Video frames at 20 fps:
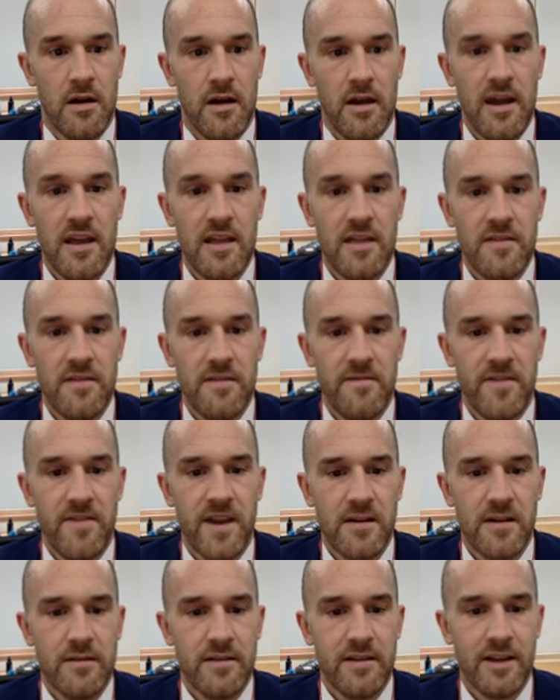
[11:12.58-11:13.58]
And the
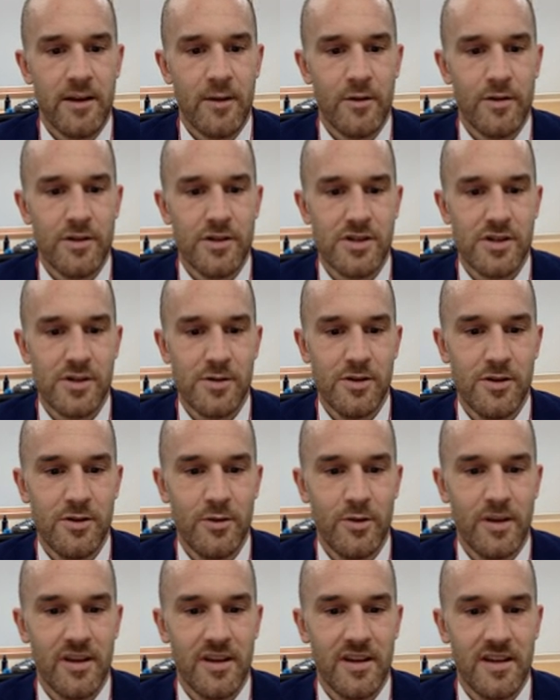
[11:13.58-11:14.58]
final thing I want to show
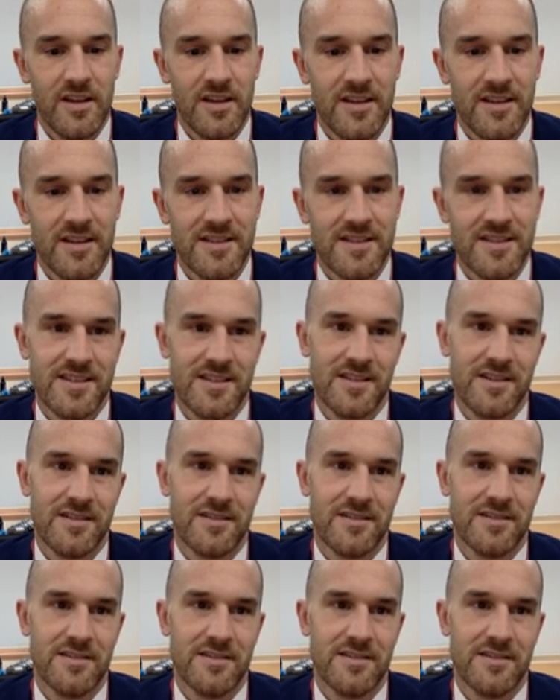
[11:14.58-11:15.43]
you is